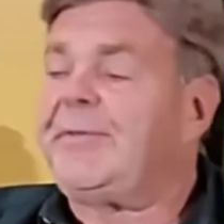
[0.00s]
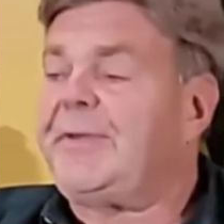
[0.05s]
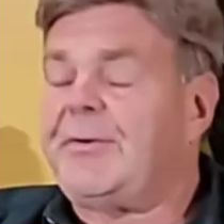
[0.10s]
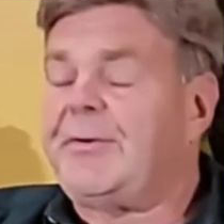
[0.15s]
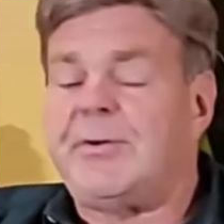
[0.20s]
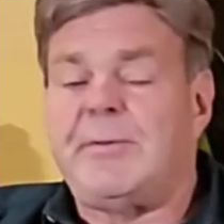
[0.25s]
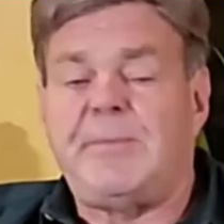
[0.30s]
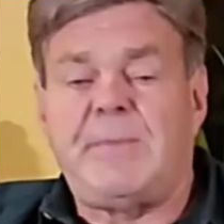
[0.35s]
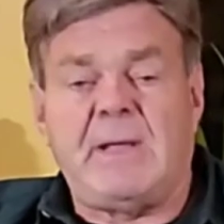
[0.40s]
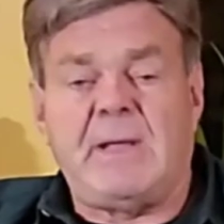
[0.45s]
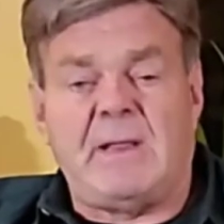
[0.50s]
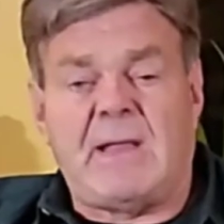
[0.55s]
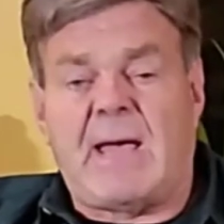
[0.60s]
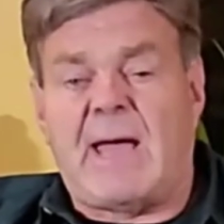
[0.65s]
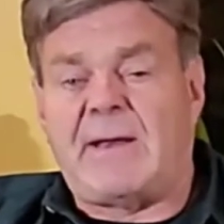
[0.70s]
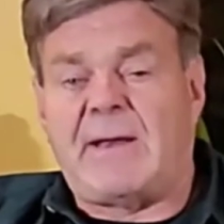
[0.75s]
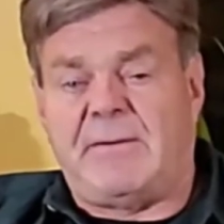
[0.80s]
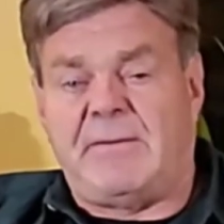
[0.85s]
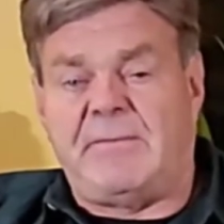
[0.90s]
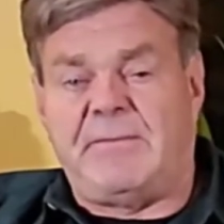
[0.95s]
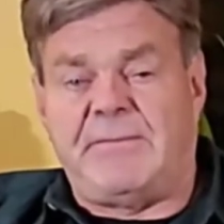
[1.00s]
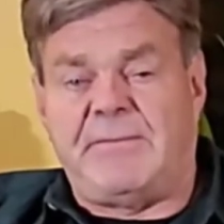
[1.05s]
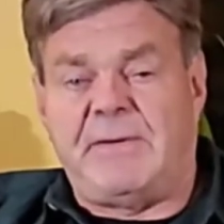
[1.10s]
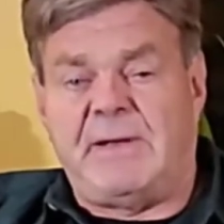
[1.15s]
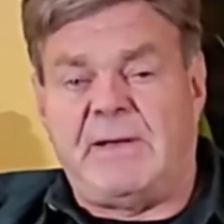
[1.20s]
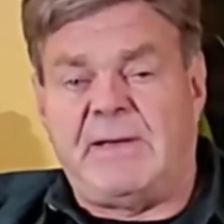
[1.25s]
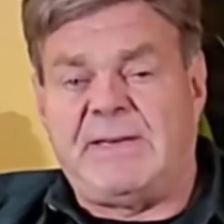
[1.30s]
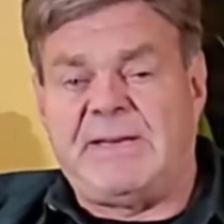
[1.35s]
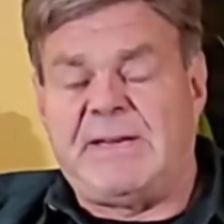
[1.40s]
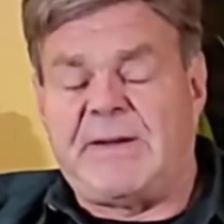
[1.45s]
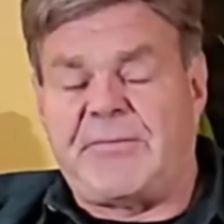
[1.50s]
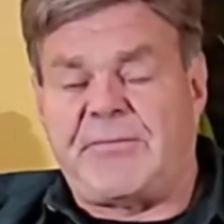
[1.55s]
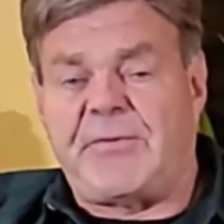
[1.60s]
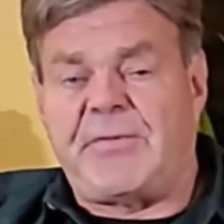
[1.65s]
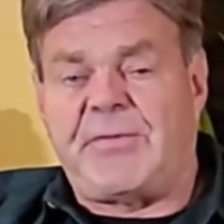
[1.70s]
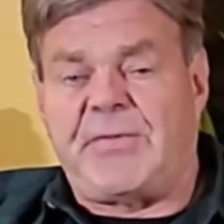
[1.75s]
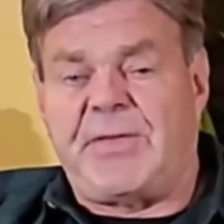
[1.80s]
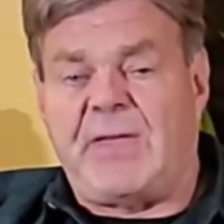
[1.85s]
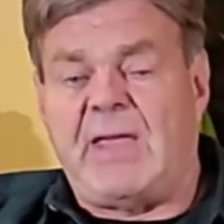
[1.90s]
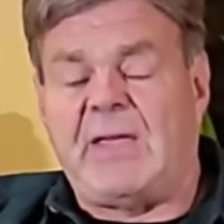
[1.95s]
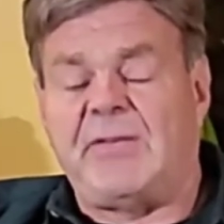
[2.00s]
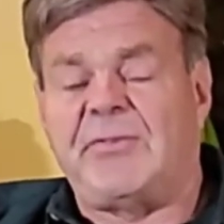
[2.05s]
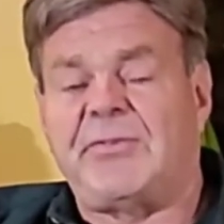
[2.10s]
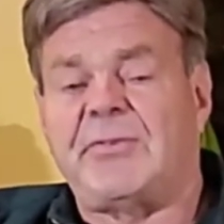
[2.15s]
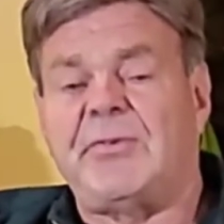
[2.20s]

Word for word: there could be a lot of different things.